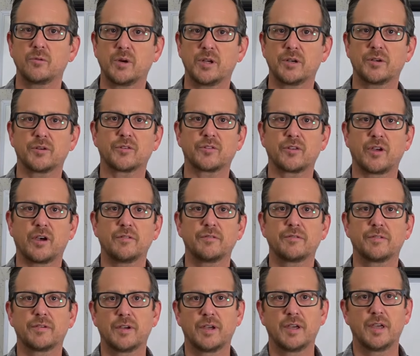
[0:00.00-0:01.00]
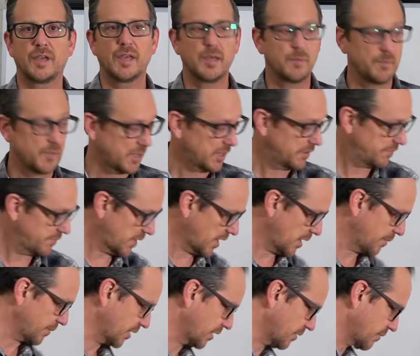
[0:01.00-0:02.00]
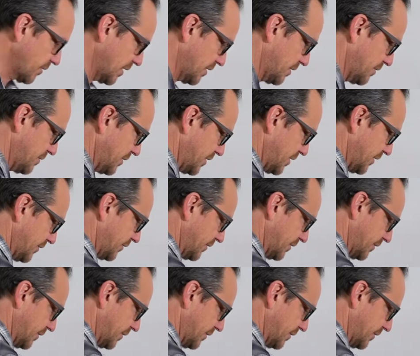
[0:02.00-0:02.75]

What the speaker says: one yourself, but I'm going to run through this